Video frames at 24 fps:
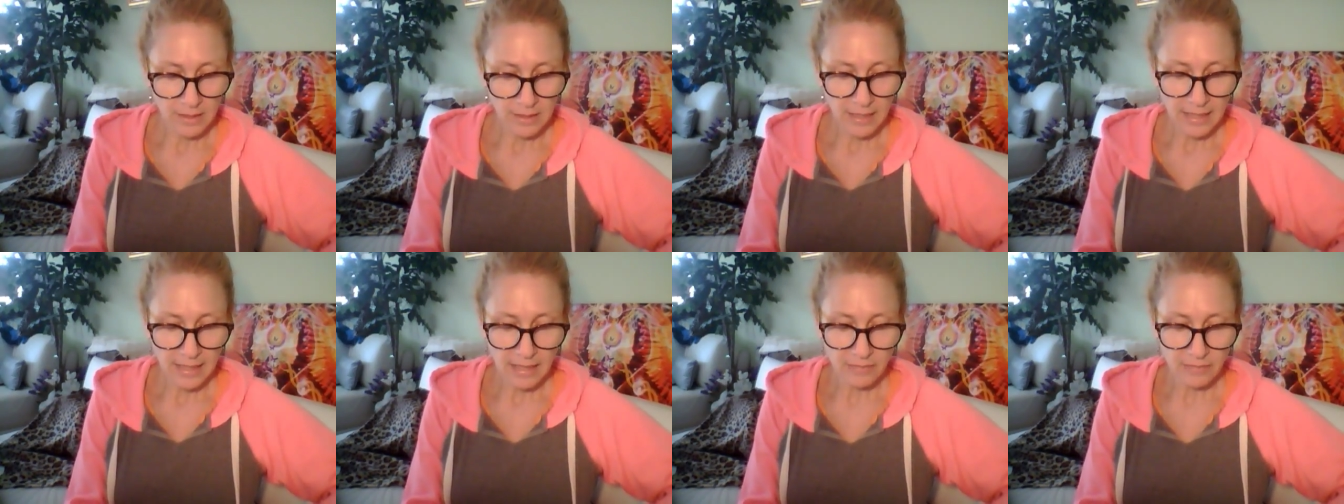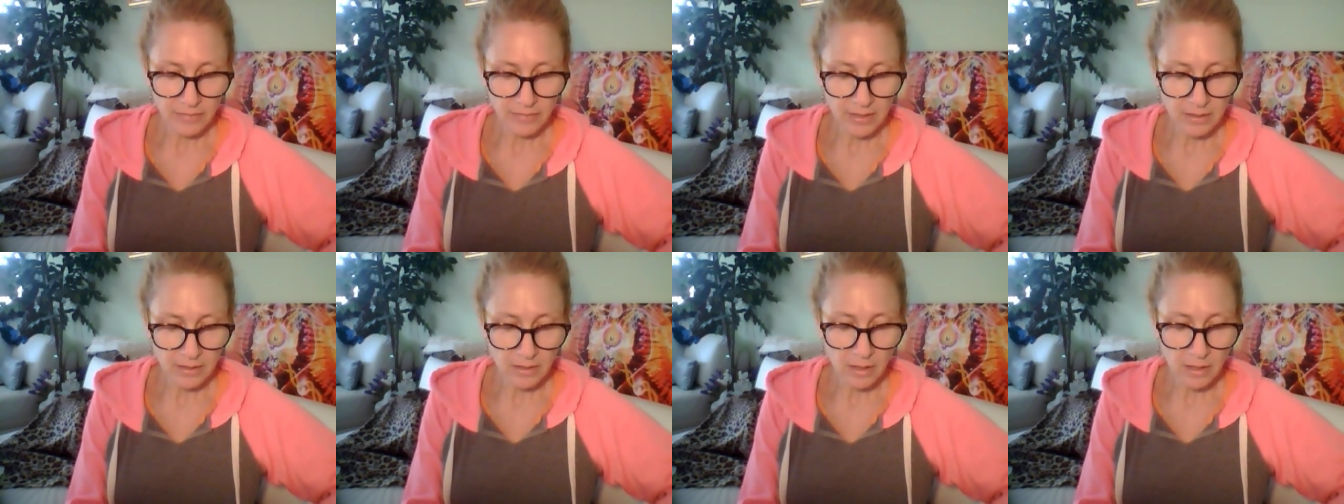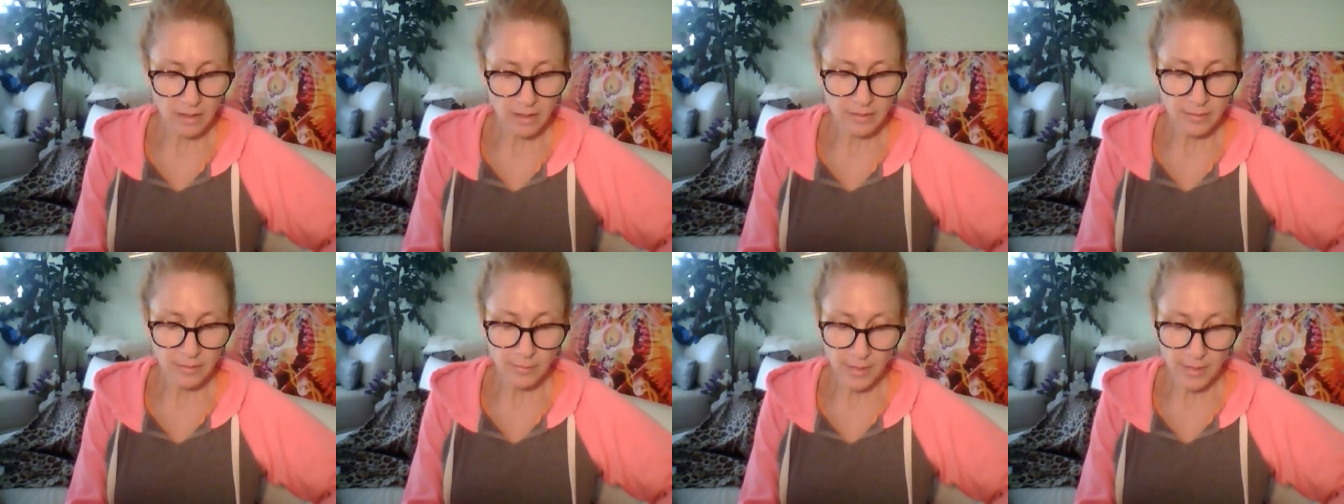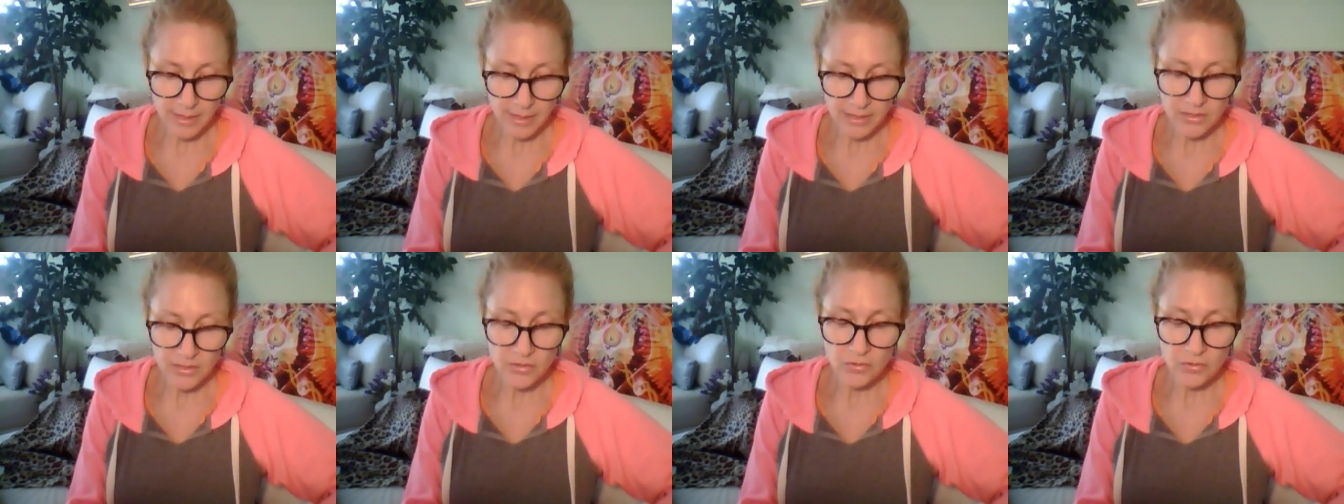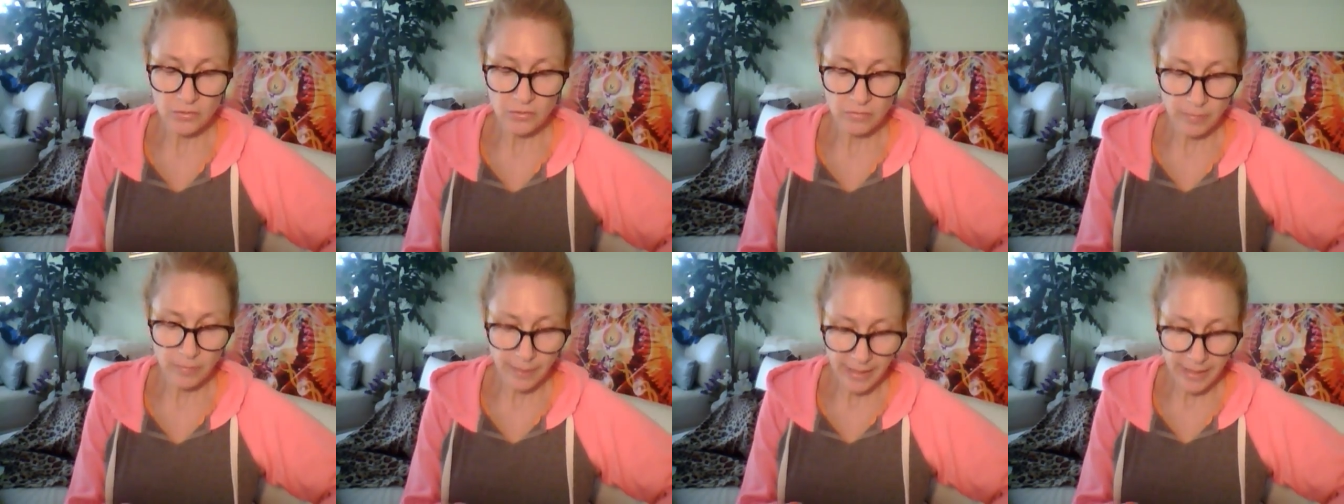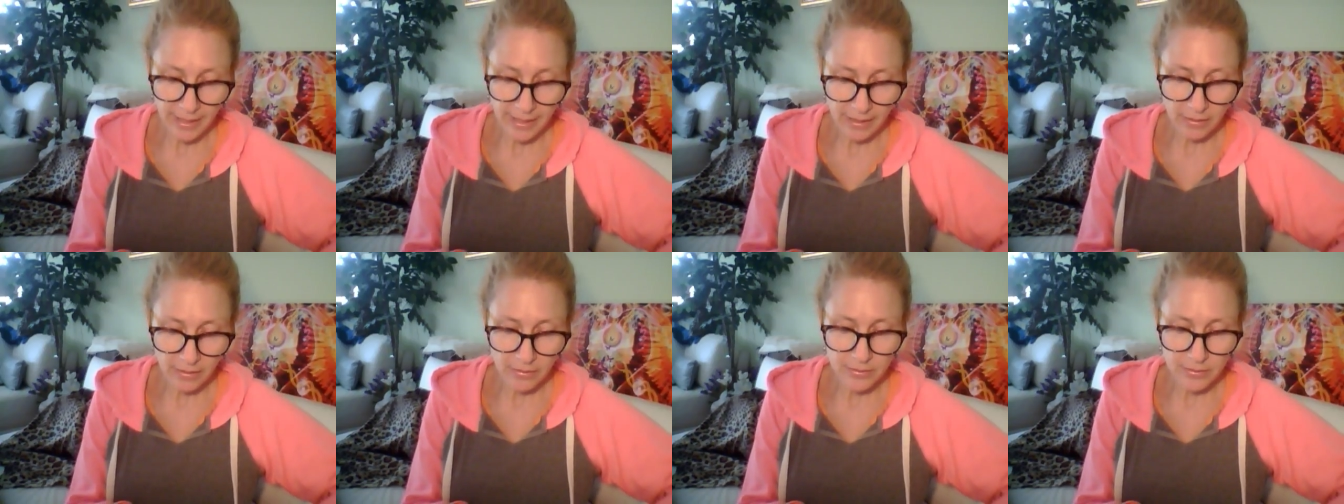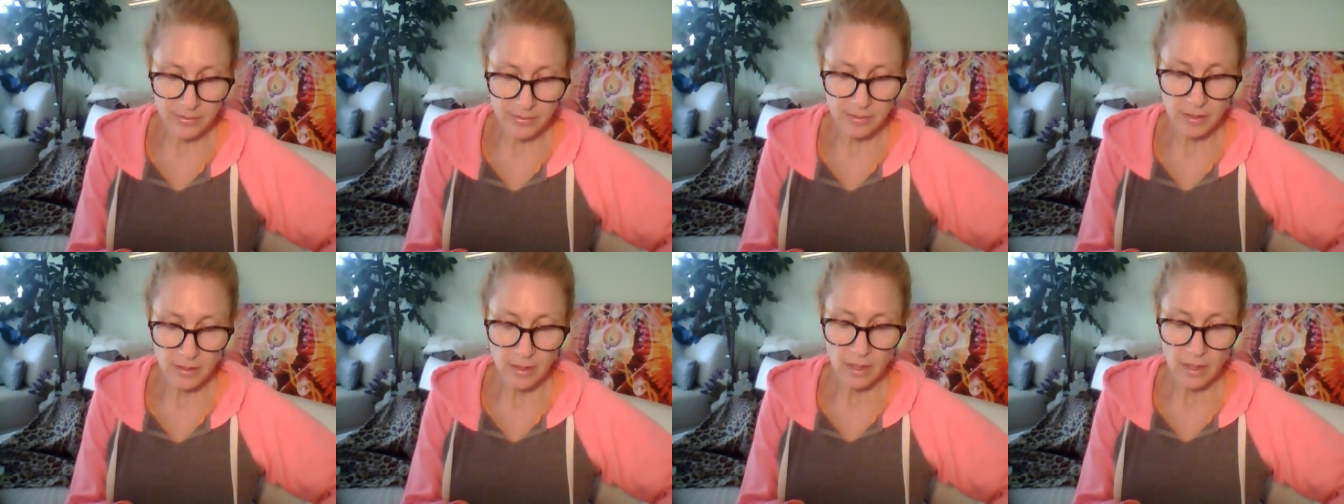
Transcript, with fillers: Having the money to do repairs,